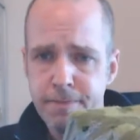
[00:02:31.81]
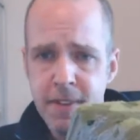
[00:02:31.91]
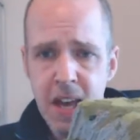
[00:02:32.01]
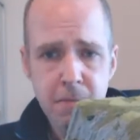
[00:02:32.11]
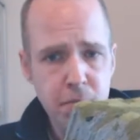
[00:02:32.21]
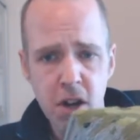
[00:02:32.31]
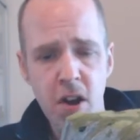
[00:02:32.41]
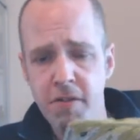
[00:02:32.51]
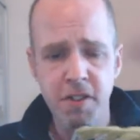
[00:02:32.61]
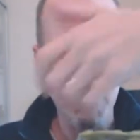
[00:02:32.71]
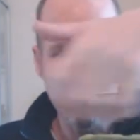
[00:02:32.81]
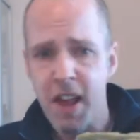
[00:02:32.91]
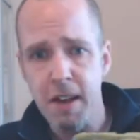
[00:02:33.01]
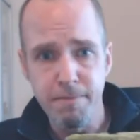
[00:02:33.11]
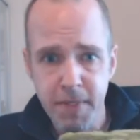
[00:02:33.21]
Yeah, pretty obvious. It's
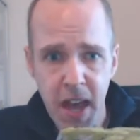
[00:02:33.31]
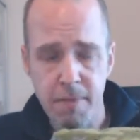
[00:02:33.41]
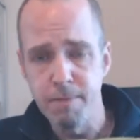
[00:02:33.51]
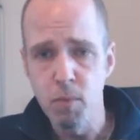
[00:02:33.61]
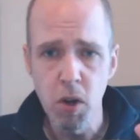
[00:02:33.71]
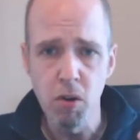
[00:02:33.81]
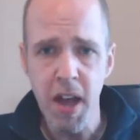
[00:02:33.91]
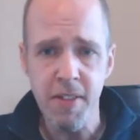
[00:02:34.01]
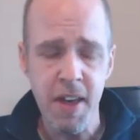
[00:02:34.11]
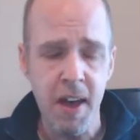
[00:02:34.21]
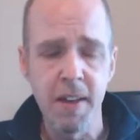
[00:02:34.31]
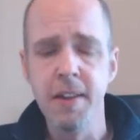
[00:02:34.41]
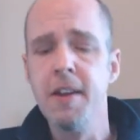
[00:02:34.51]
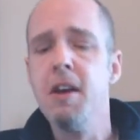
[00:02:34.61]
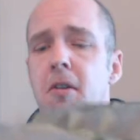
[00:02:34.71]
flat. Yeah, we all get that.
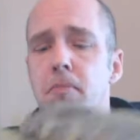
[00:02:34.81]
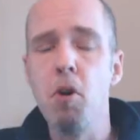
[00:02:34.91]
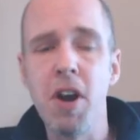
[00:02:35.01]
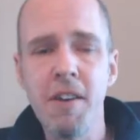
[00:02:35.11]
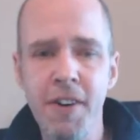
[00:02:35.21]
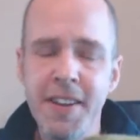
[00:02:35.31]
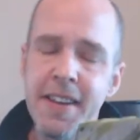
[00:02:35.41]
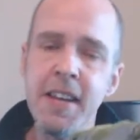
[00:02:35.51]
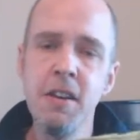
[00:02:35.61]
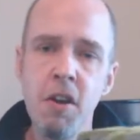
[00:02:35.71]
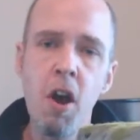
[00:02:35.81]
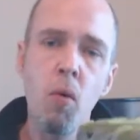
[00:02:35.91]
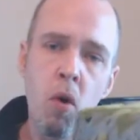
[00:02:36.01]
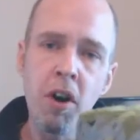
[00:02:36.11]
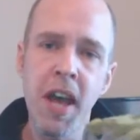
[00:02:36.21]
But if I didn't know
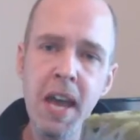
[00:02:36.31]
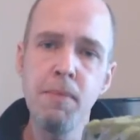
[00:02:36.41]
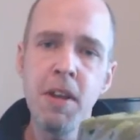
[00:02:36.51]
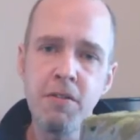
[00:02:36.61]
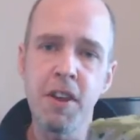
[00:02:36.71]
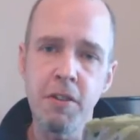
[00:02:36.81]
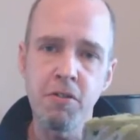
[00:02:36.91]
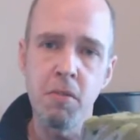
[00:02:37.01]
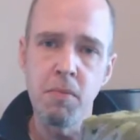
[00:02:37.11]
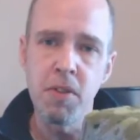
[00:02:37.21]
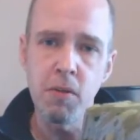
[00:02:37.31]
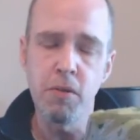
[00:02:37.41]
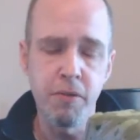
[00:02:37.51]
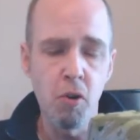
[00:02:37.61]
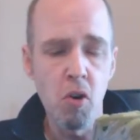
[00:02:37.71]
what gaming system this
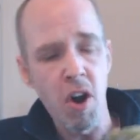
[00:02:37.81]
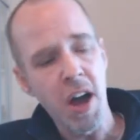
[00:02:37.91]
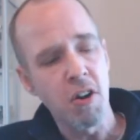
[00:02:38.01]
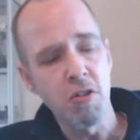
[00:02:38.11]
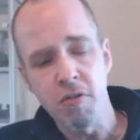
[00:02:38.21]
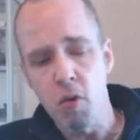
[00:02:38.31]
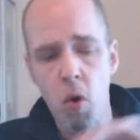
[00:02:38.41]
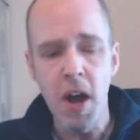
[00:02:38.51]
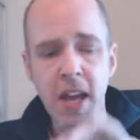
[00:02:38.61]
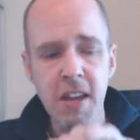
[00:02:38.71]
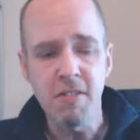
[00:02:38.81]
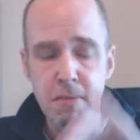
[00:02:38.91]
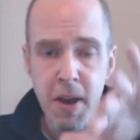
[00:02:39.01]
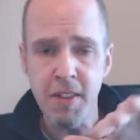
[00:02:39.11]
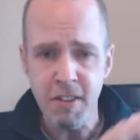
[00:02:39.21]
was for, I could have quite
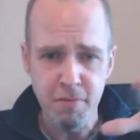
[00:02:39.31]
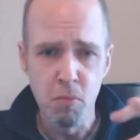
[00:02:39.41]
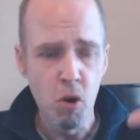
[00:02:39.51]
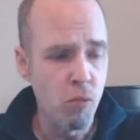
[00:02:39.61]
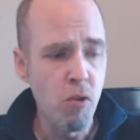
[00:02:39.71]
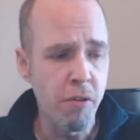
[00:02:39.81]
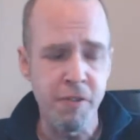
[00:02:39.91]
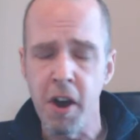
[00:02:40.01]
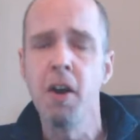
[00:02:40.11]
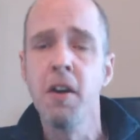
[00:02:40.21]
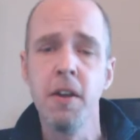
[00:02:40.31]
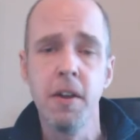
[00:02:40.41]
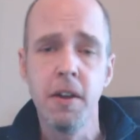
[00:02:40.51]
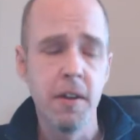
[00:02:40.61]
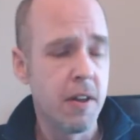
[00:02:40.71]
easily made this more rougher,
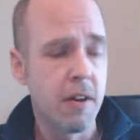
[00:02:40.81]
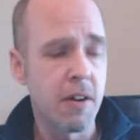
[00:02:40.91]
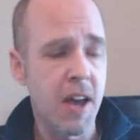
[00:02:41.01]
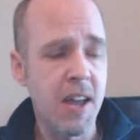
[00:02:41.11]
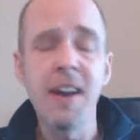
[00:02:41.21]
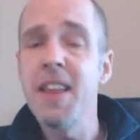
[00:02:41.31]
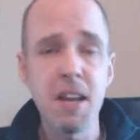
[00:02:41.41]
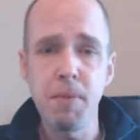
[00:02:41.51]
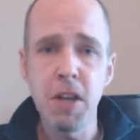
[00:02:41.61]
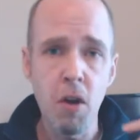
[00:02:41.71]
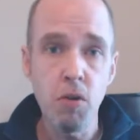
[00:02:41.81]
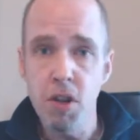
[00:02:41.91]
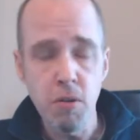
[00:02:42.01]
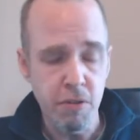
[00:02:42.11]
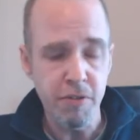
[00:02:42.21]
okay, and then it'd be no
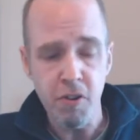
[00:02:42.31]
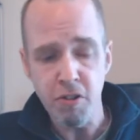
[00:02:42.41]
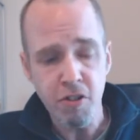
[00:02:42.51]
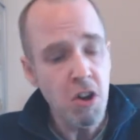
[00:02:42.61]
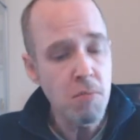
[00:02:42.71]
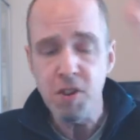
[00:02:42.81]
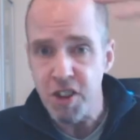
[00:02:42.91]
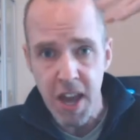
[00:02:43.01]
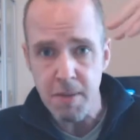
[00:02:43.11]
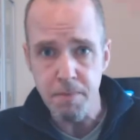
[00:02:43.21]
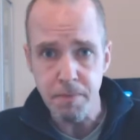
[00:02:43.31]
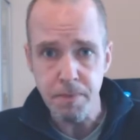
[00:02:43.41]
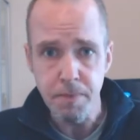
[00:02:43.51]
use for a skirmish game.